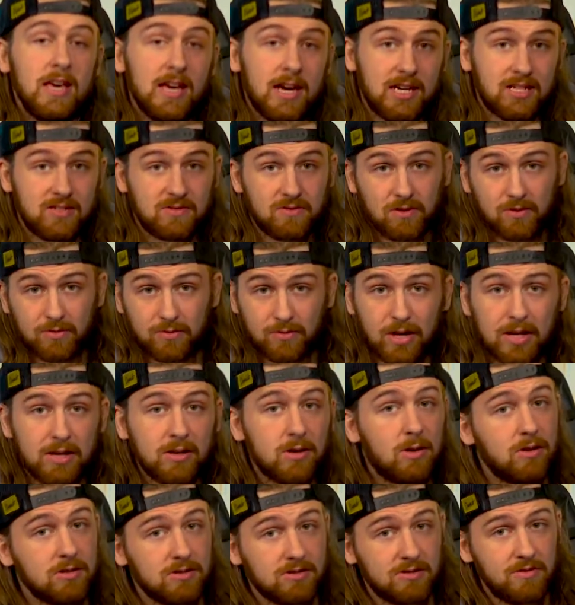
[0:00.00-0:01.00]
As for the front,
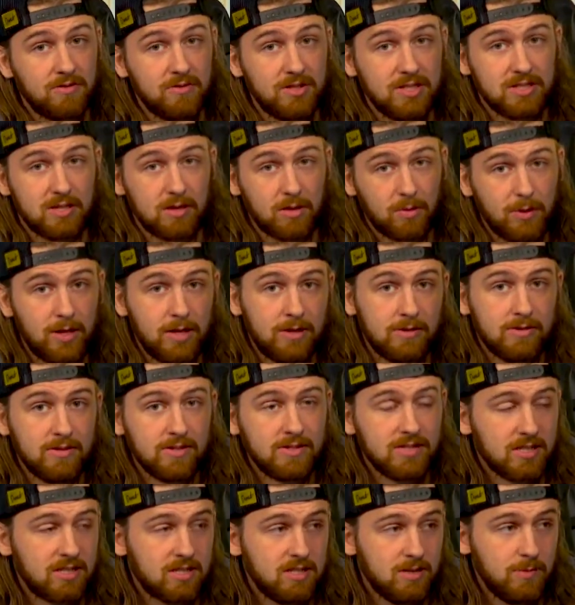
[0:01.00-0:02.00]
also fits a
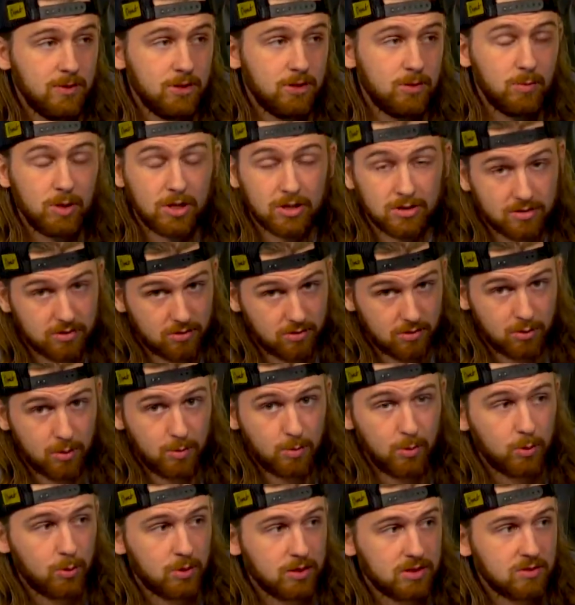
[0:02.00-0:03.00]
360 millimeter, so
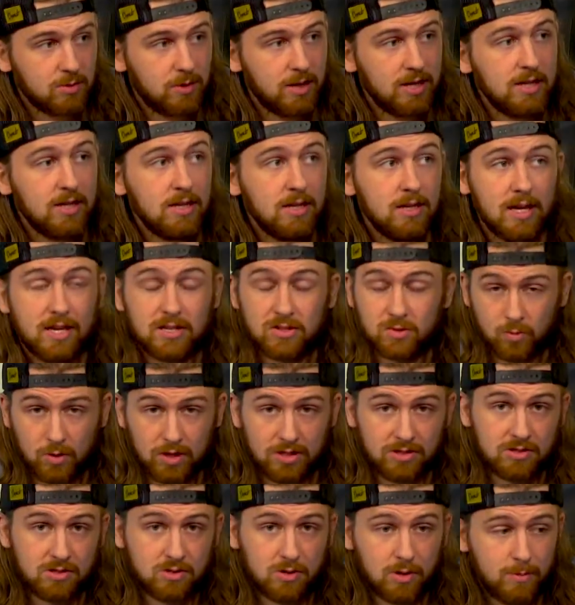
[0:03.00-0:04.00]
triple 120, as
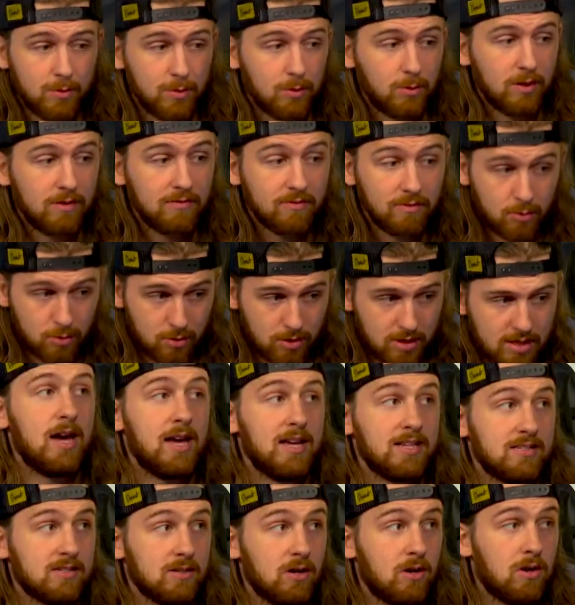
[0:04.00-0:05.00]
well as triple 140.
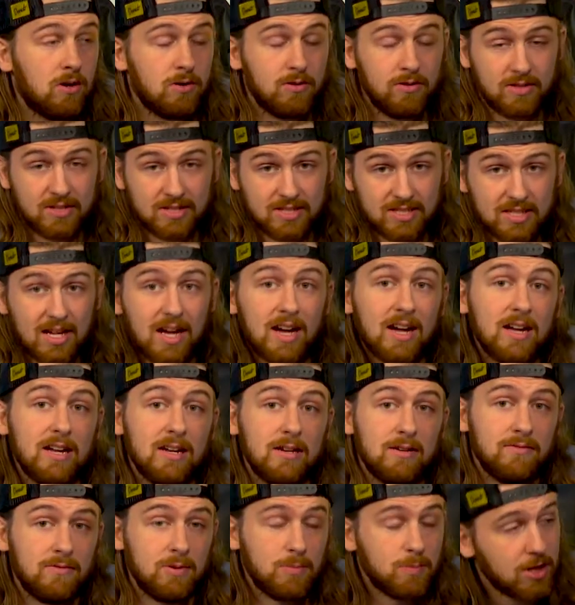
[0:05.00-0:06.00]
As on the side
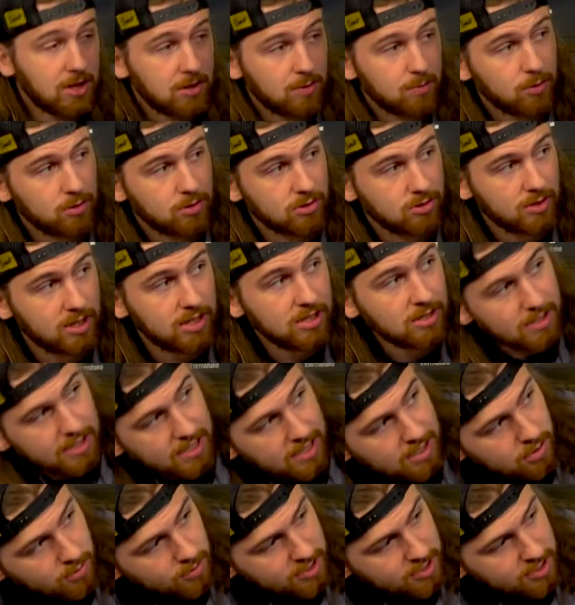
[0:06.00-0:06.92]
of the motherboard tray, you can't